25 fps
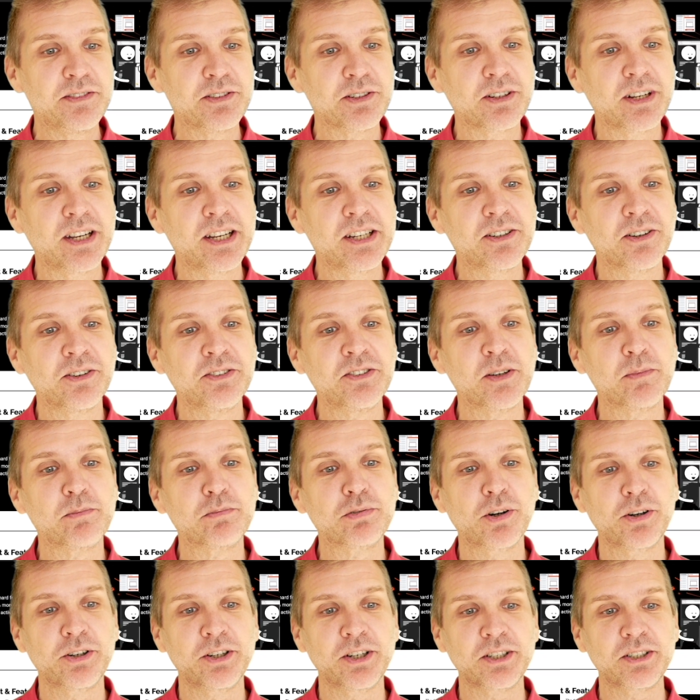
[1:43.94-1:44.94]
click on your
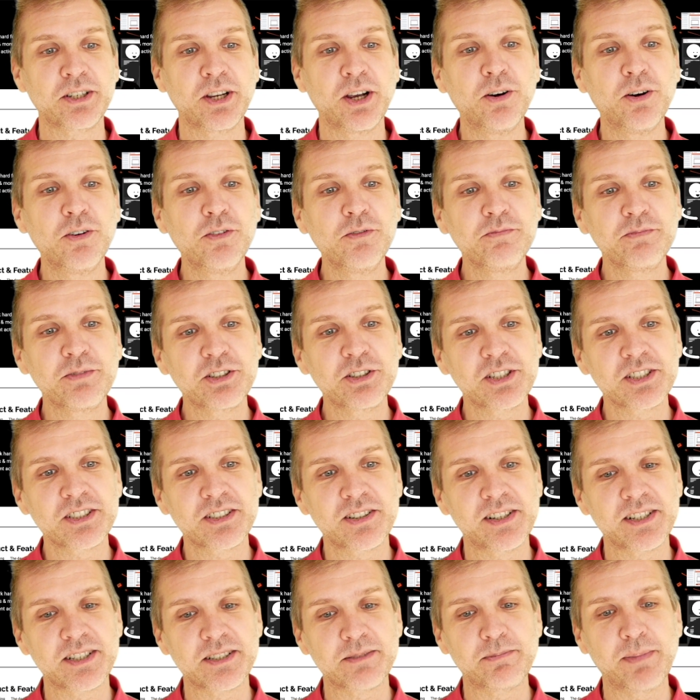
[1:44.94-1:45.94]
product home, which is
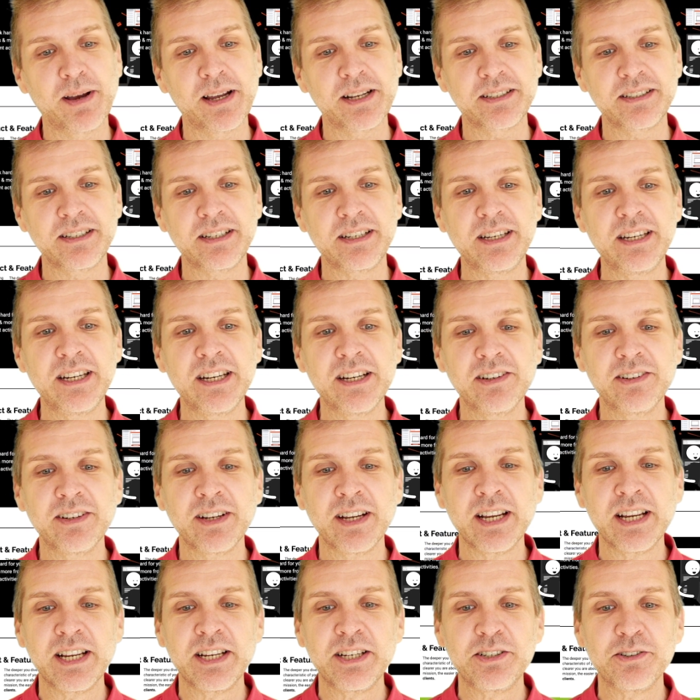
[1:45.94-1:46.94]
this button here,
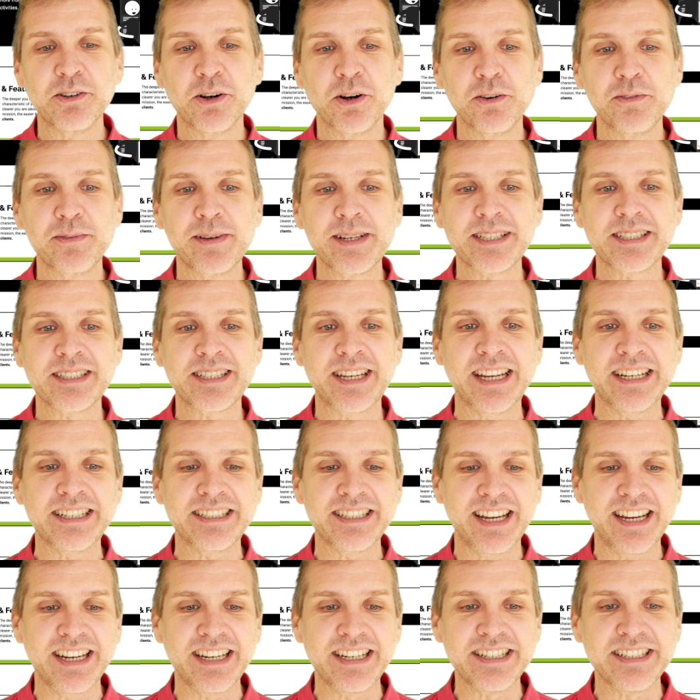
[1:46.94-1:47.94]
you always get
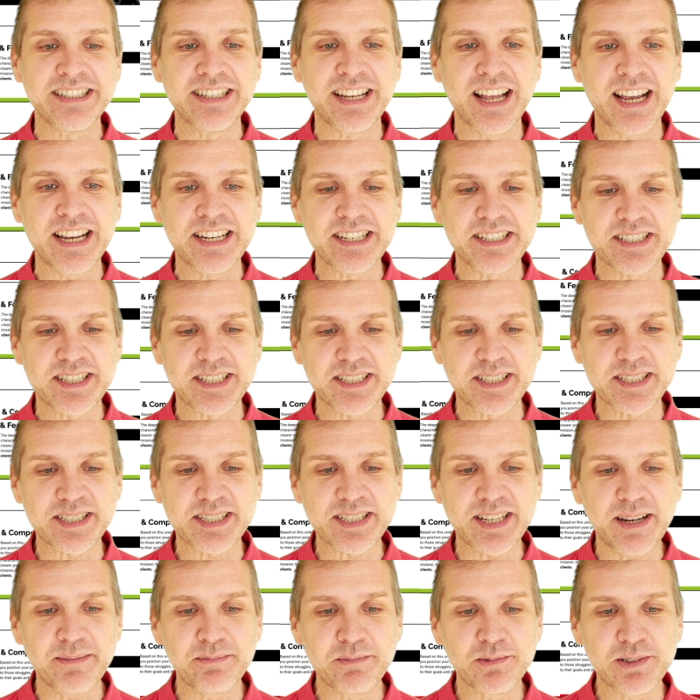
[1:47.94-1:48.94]
a nice
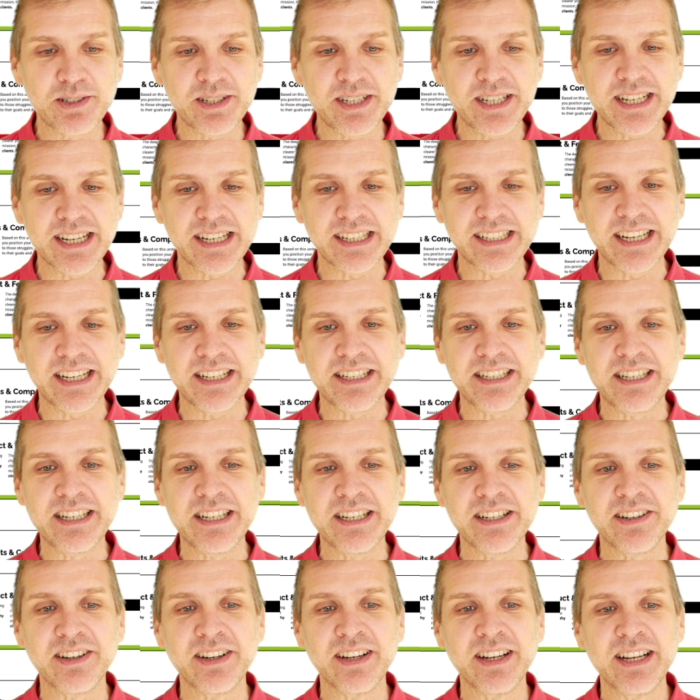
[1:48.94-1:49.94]
summary. Again,
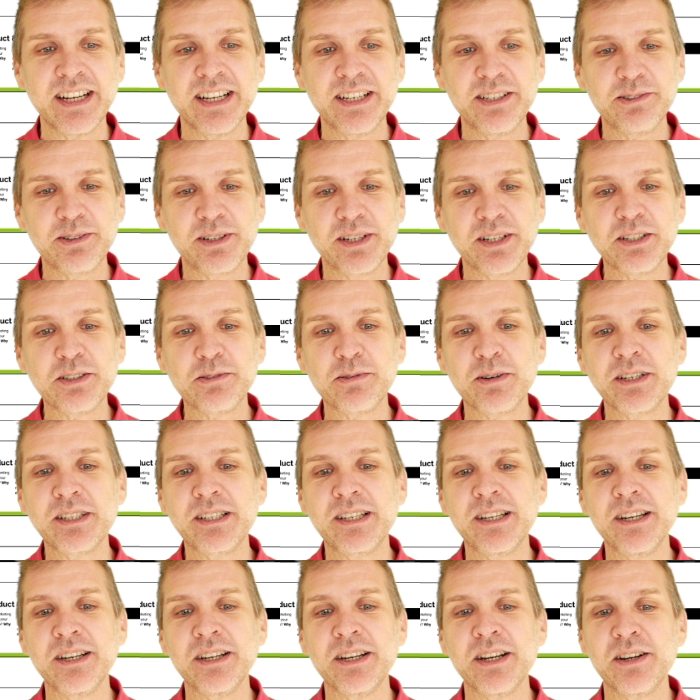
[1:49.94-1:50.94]
here you can
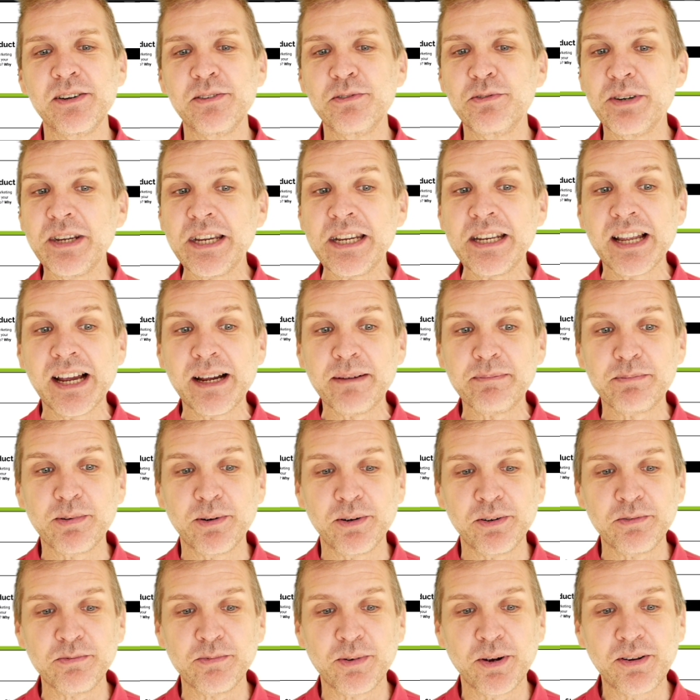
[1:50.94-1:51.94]
quickly read up on
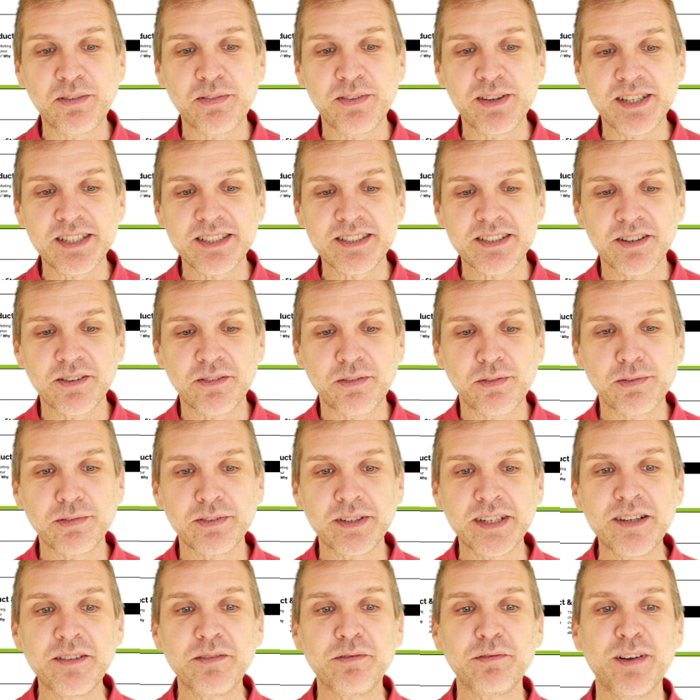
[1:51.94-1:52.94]
what these
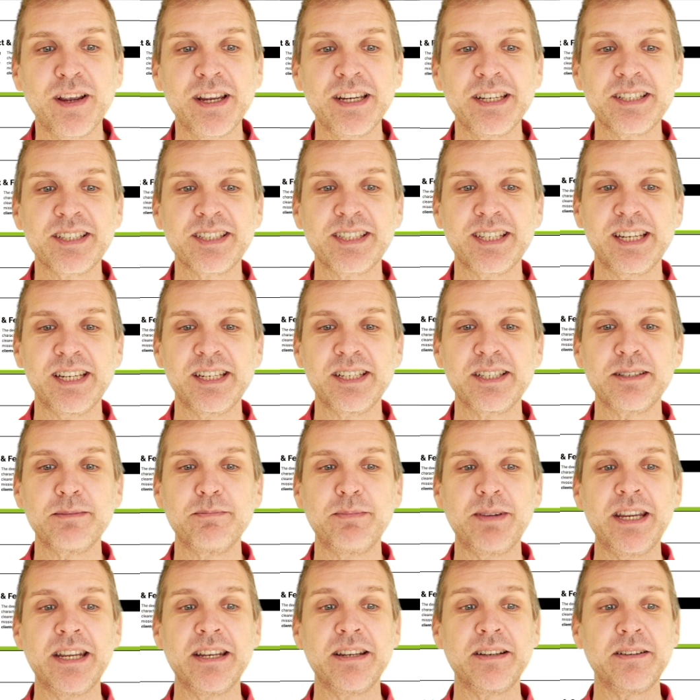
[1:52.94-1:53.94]
3 phases mean.